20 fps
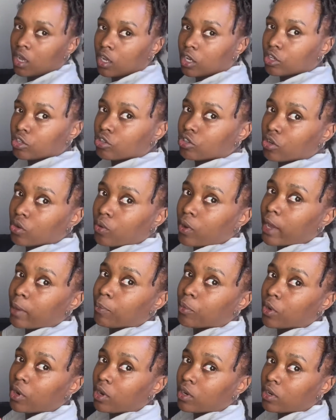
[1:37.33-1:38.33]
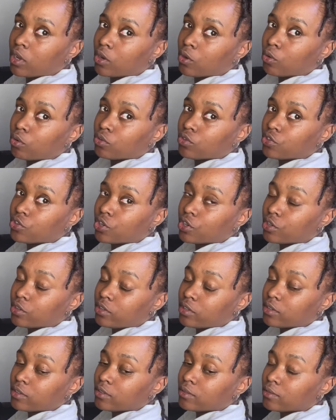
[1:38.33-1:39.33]
so I put on an old shirt
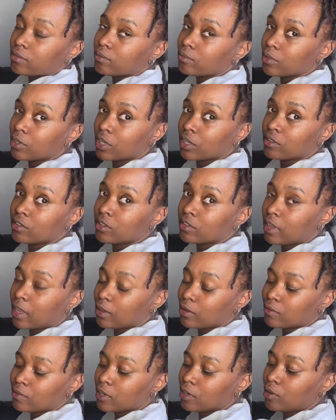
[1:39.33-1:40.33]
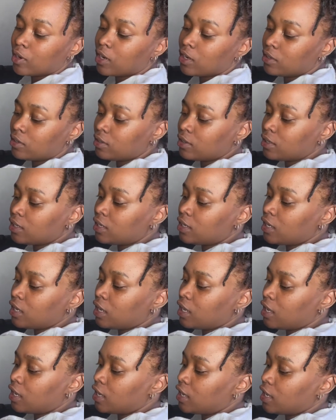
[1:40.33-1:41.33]
because it's aloe vera
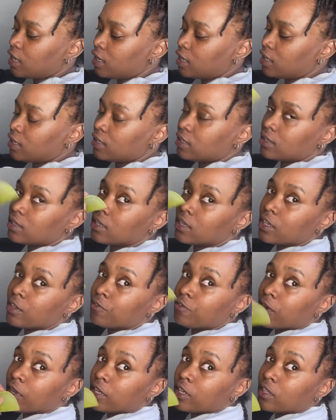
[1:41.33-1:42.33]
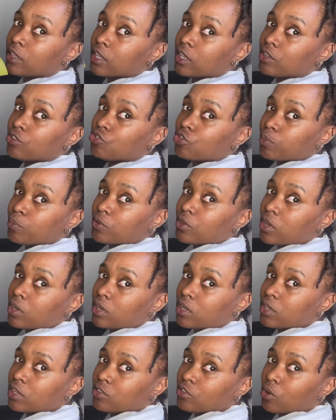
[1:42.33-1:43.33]
and if anything drips on
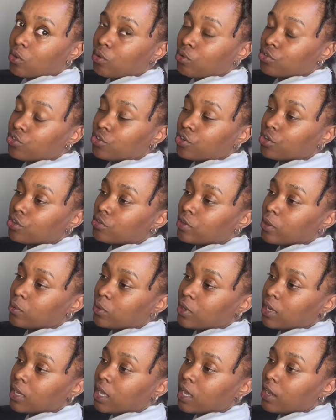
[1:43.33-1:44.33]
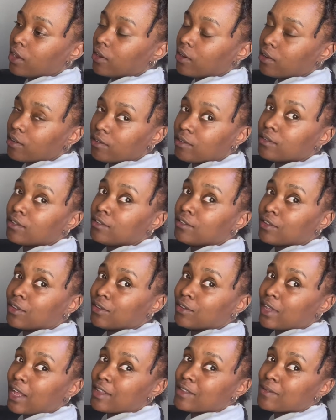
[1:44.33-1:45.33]
it, it's an old shirt, so I wouldn't care. So
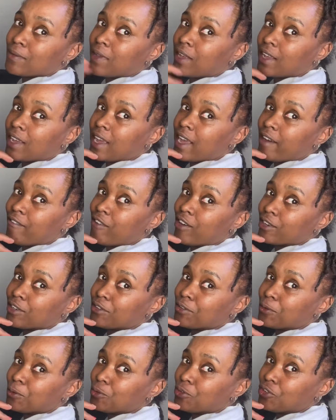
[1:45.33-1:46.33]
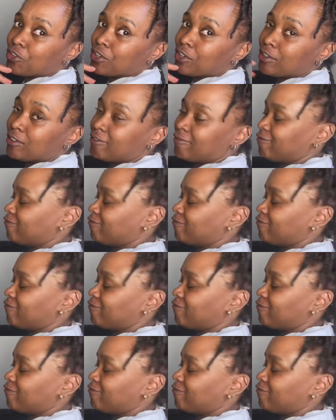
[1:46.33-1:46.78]
that's why I have on this old shirt.